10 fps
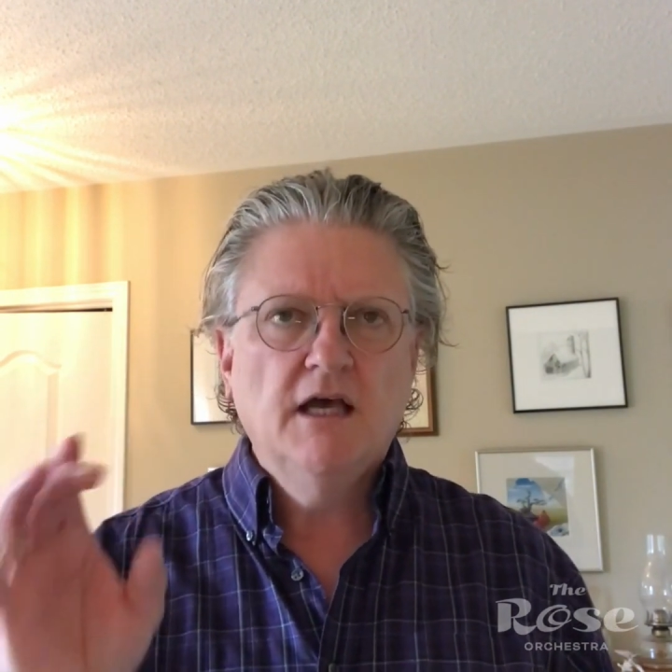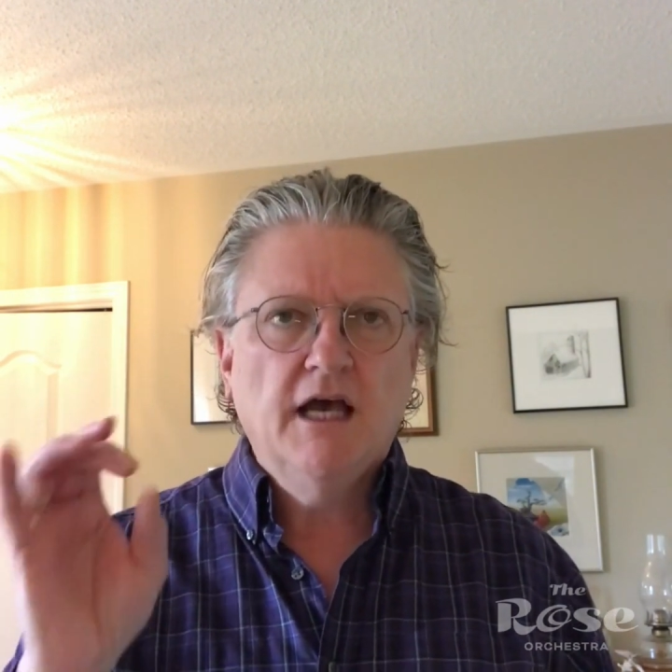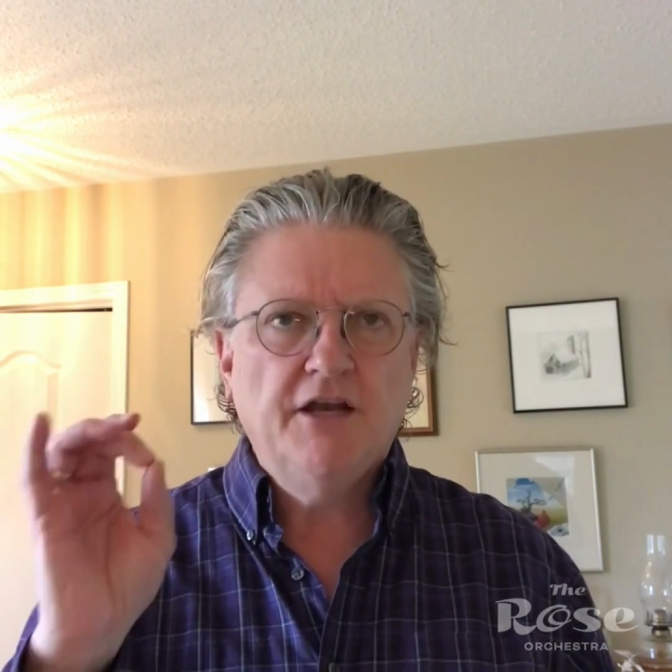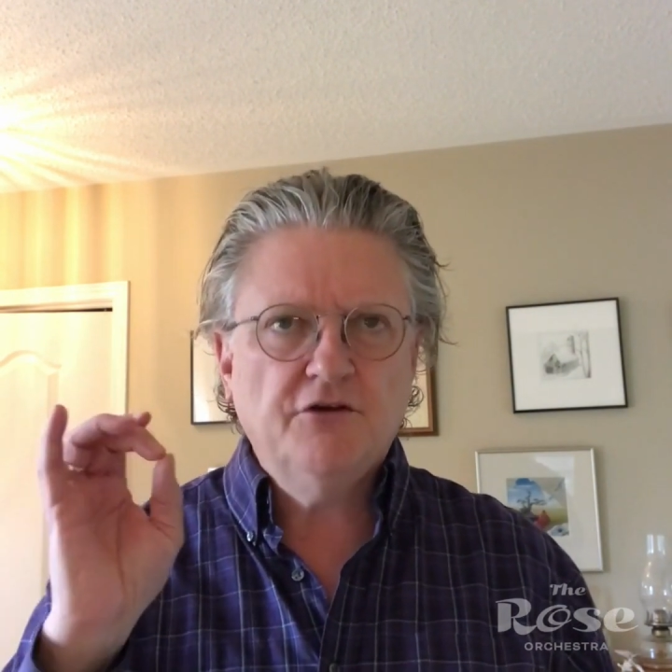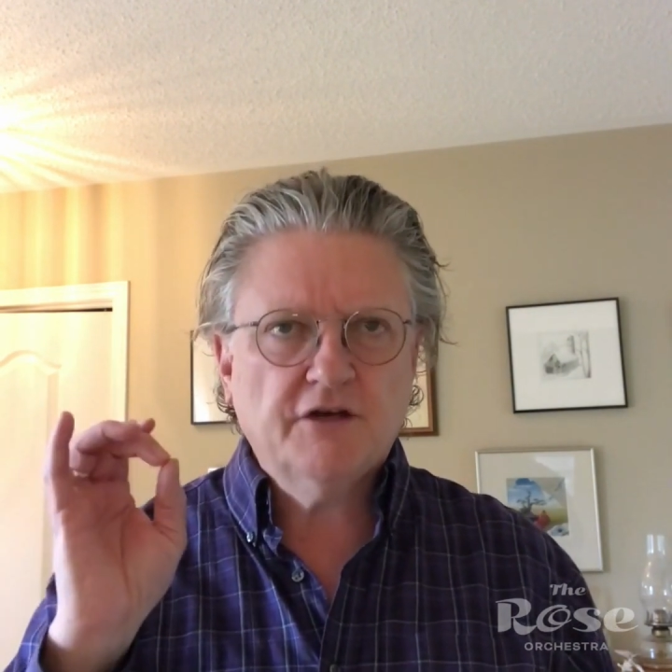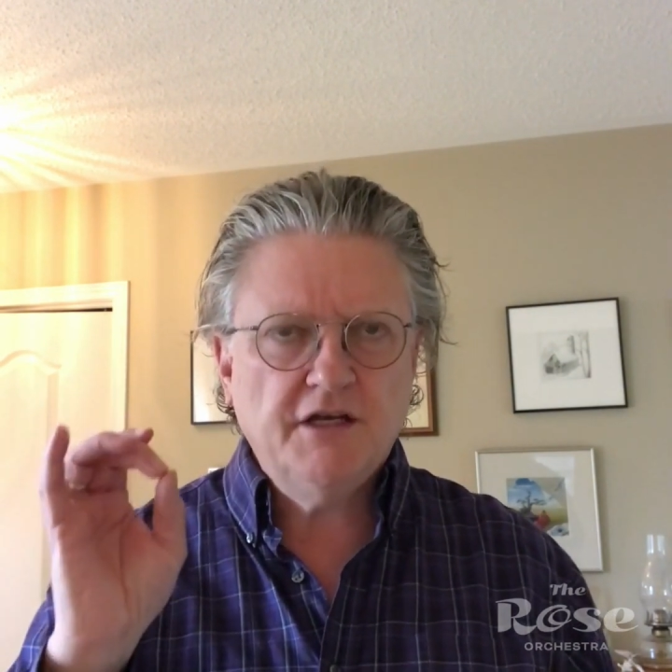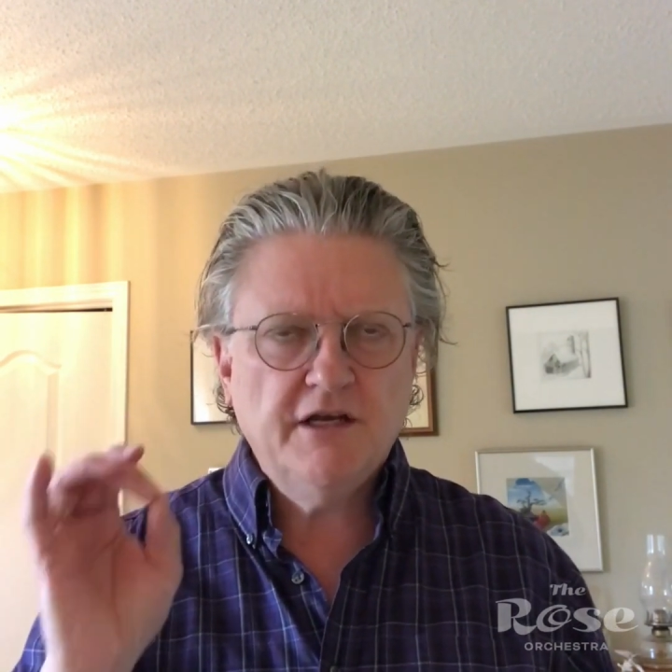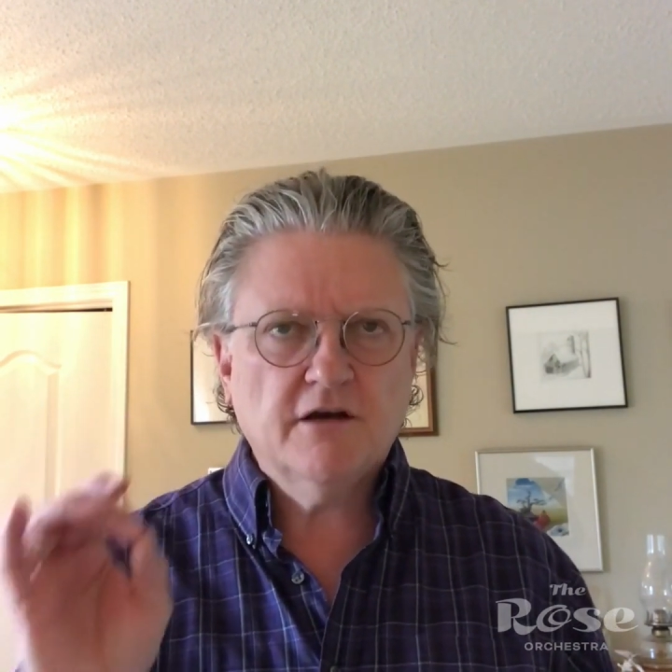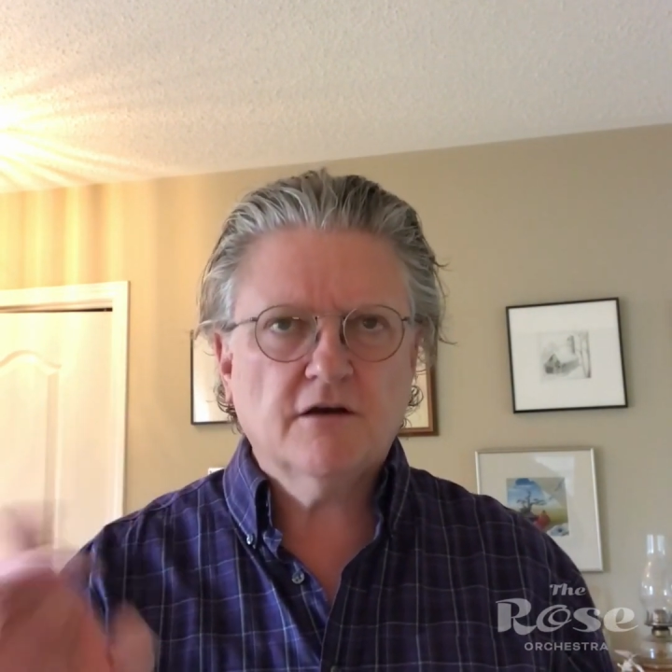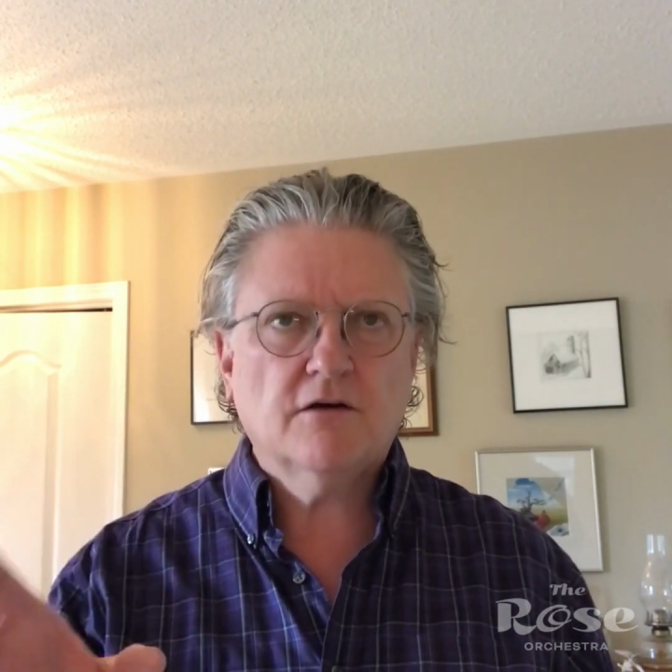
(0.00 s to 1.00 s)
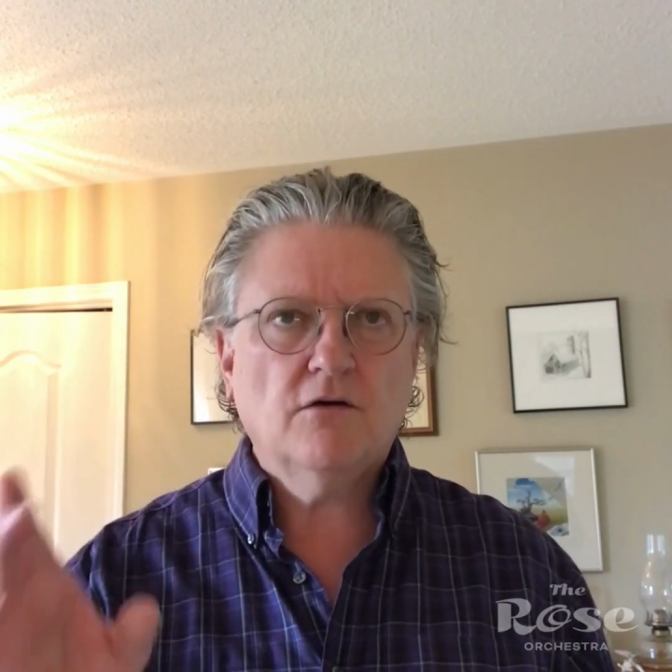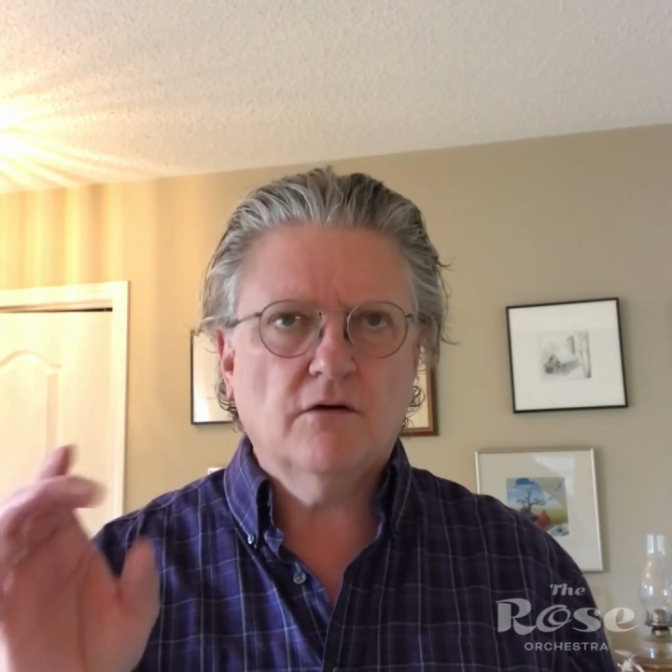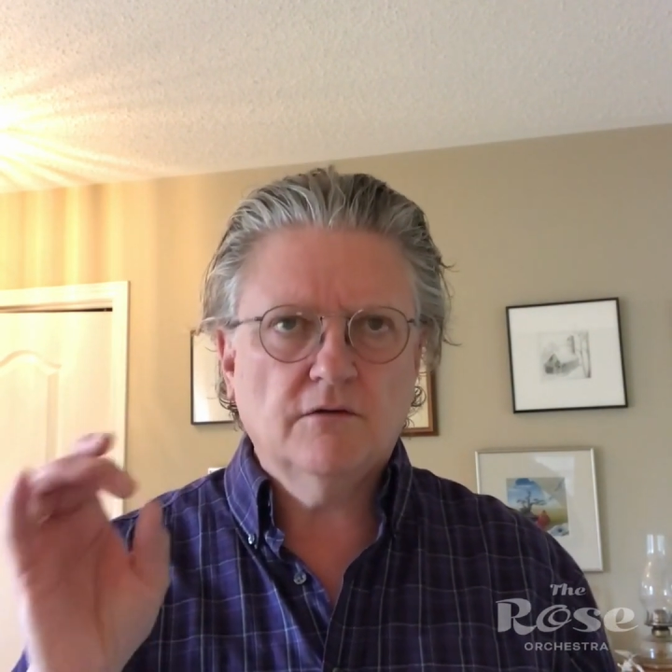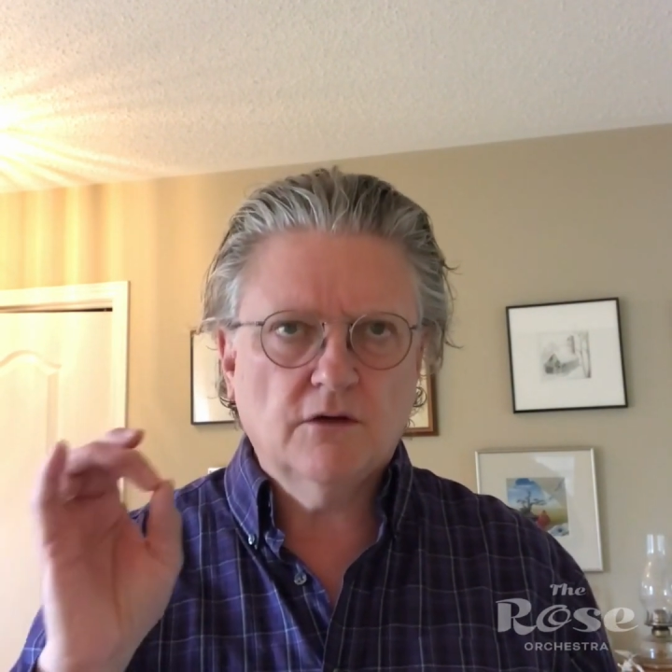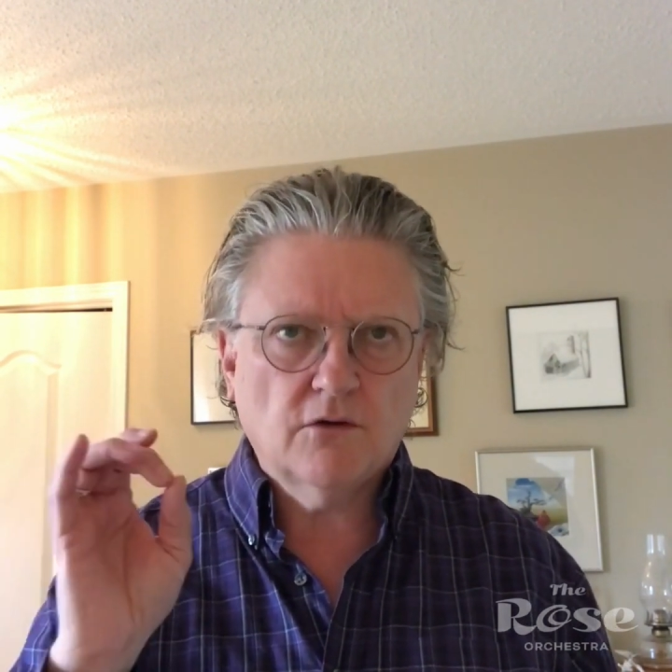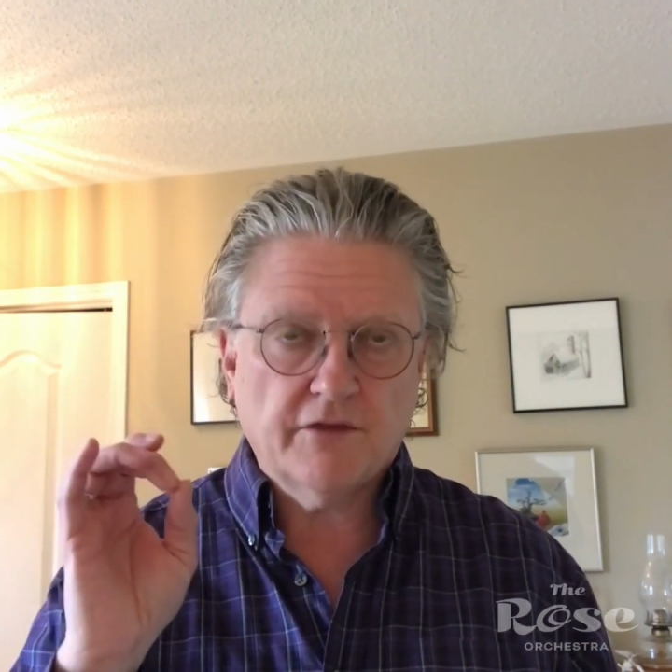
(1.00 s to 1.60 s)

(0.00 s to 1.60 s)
and you can hear, or